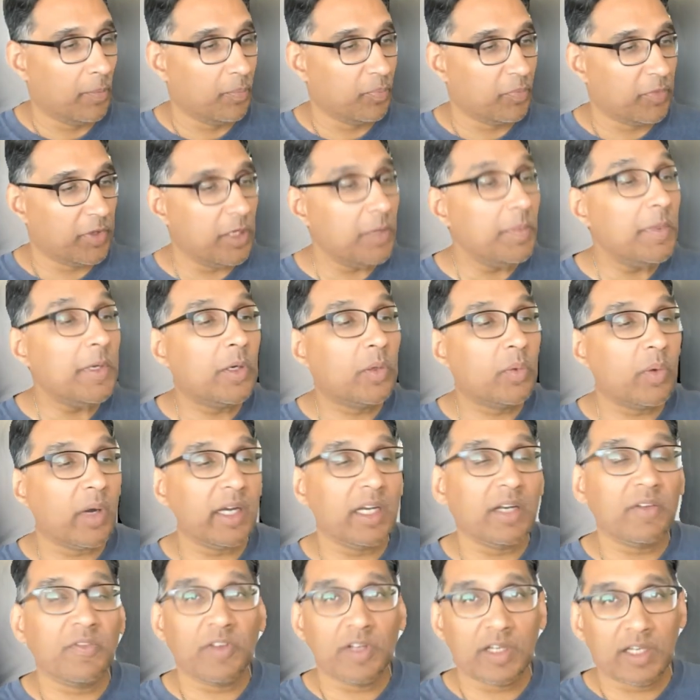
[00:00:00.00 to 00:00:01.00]
It'd be great
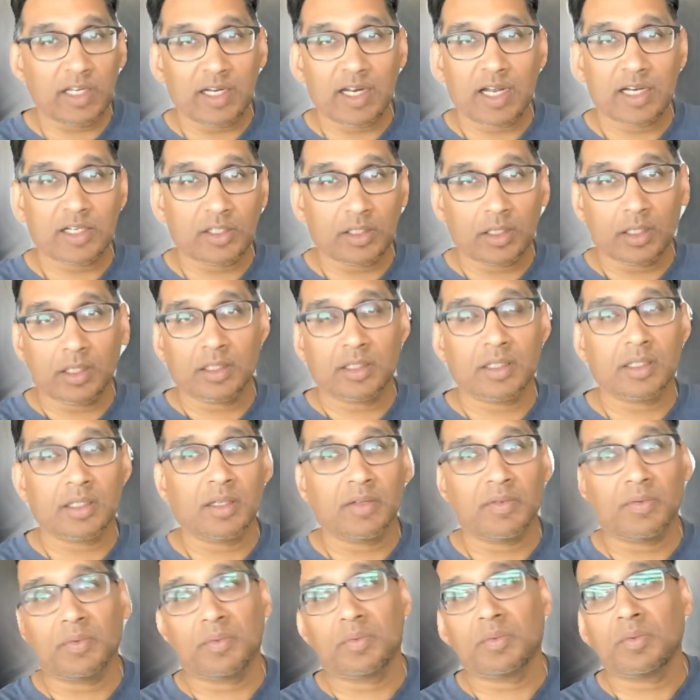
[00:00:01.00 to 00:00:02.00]
if he could actually,
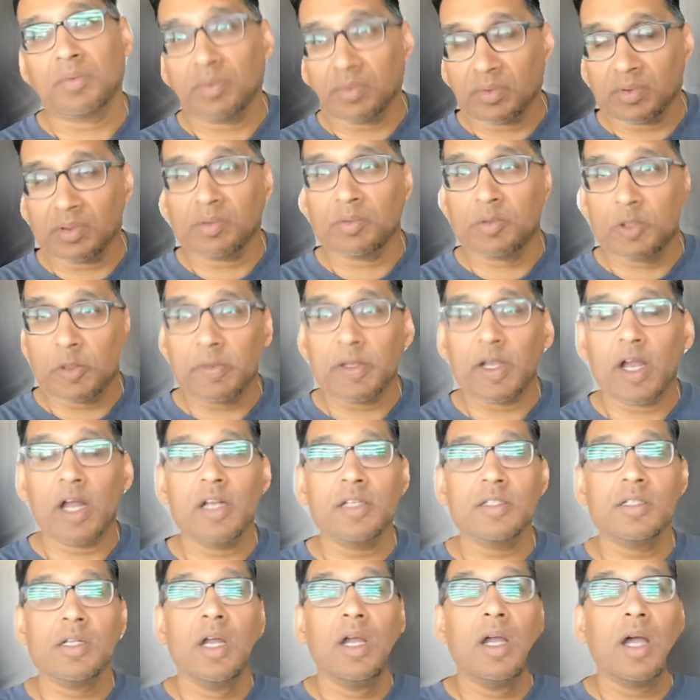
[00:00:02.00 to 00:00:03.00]
to be
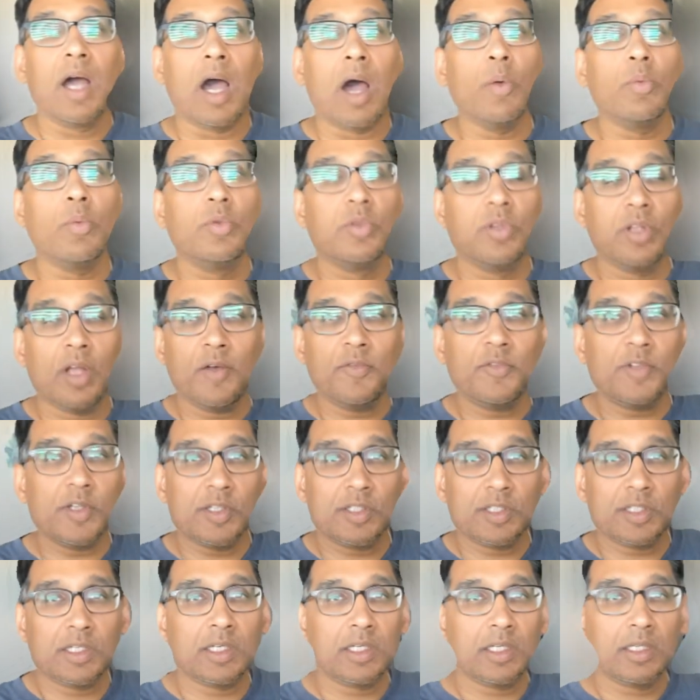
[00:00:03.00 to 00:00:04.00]
honest, I would love to
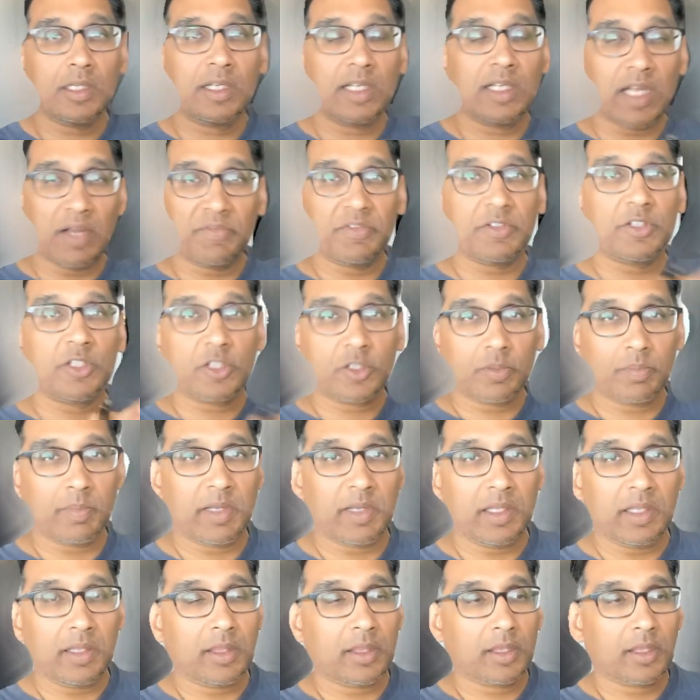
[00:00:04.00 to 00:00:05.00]
see Kevin
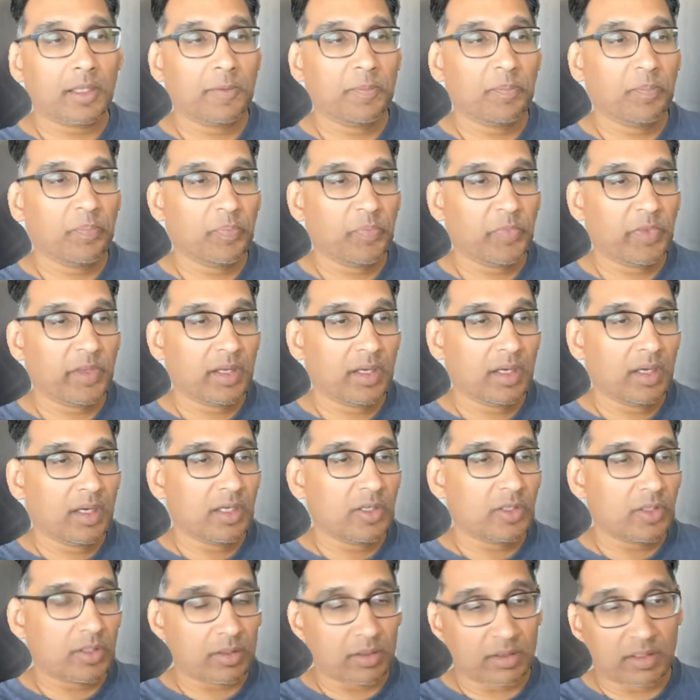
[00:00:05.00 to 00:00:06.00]
Smith,
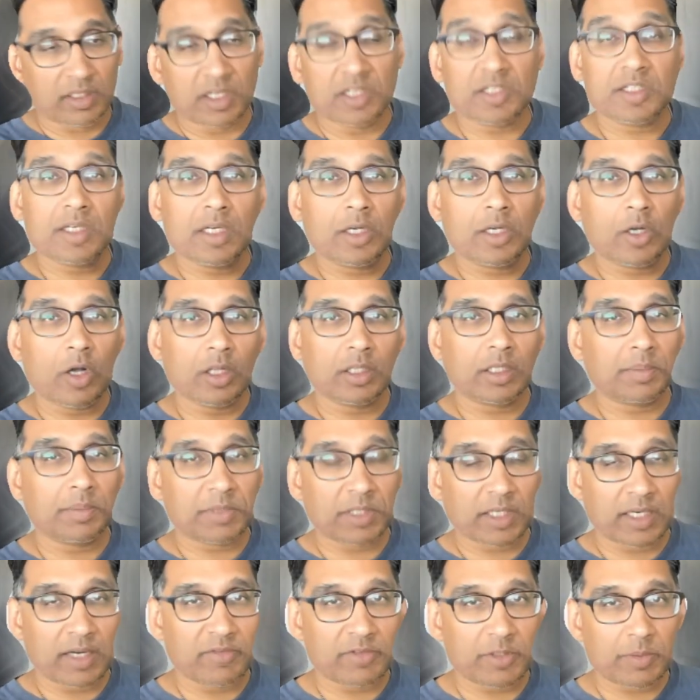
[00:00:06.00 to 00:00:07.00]
Disney calling up to
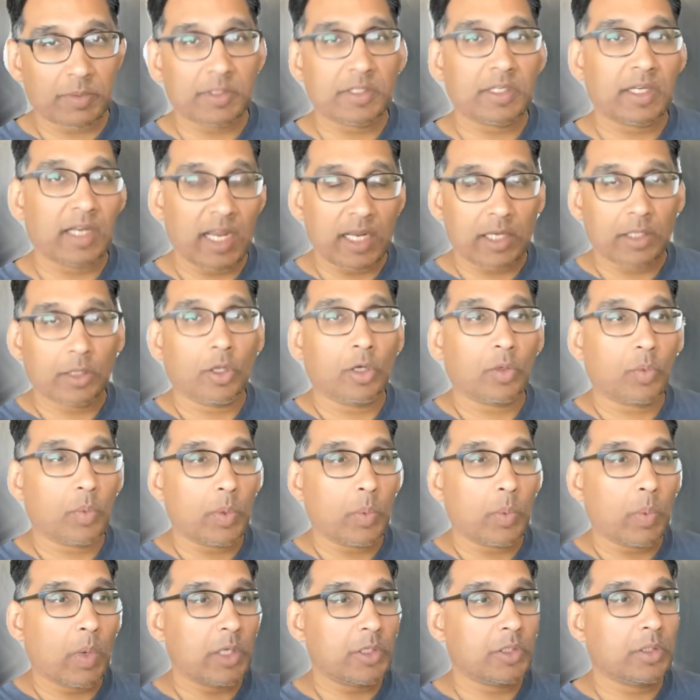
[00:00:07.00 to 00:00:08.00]
Kevin Smith, like, hey, look, we
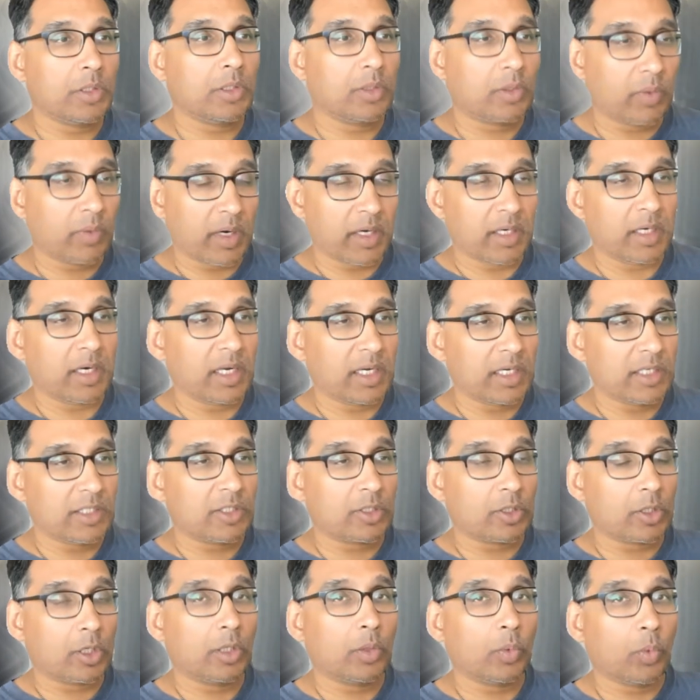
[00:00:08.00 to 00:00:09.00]
want you to create a
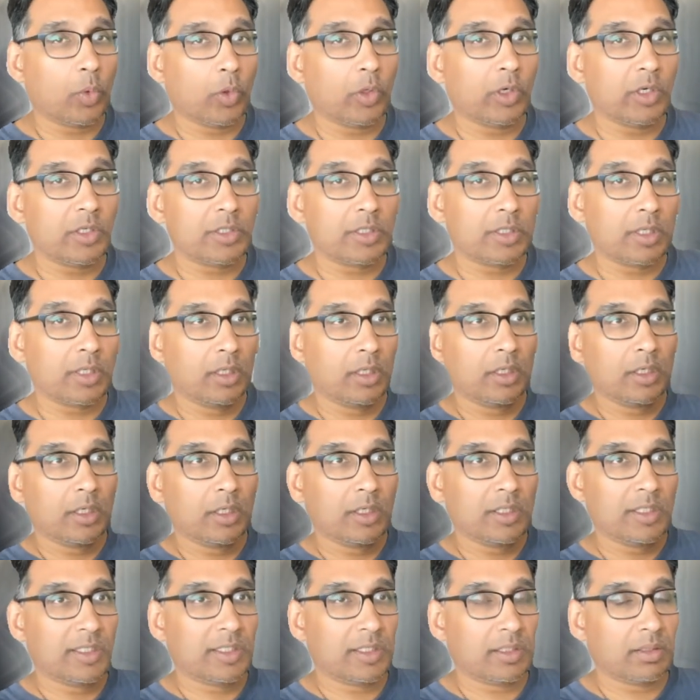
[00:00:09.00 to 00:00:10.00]
Star Wars
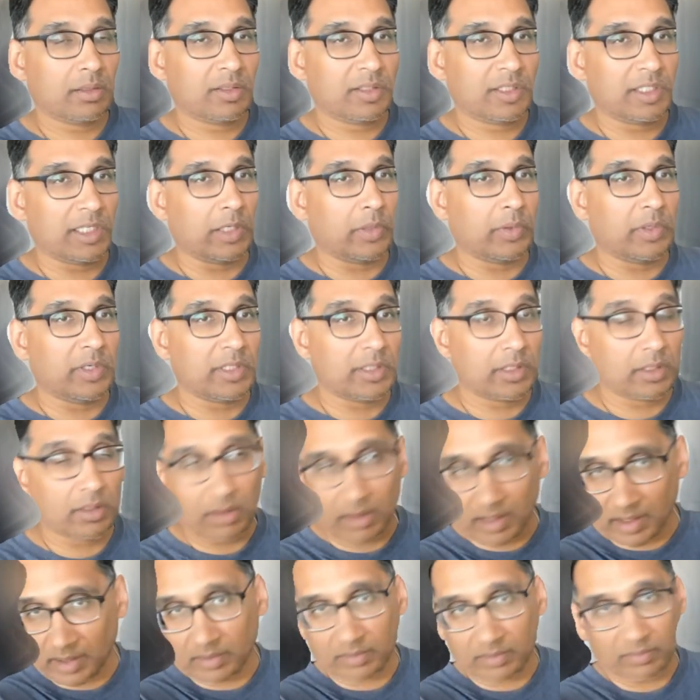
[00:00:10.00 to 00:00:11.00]
s series,
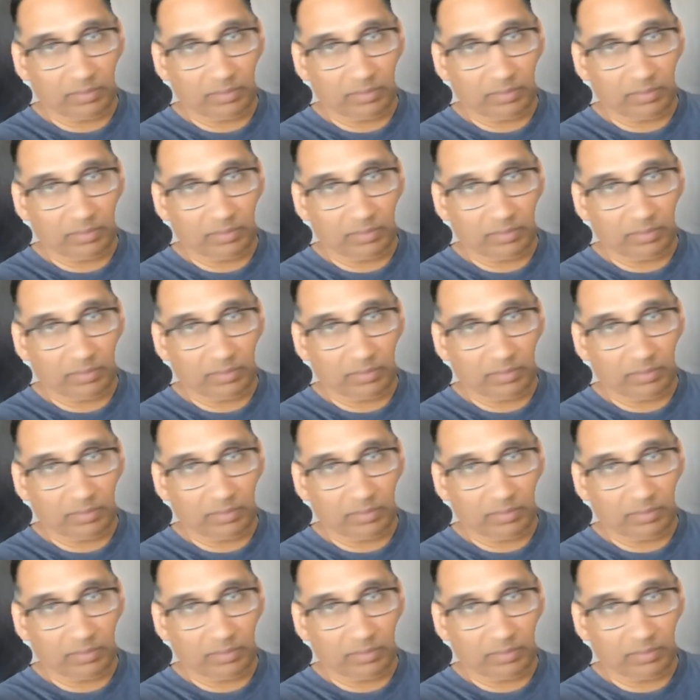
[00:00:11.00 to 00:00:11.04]
like